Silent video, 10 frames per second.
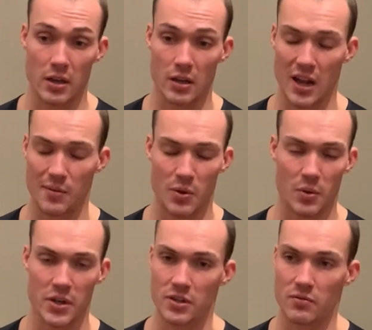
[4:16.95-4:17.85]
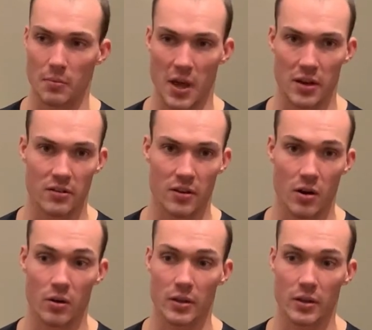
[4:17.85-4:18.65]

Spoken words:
You got to be rigid from head to toe.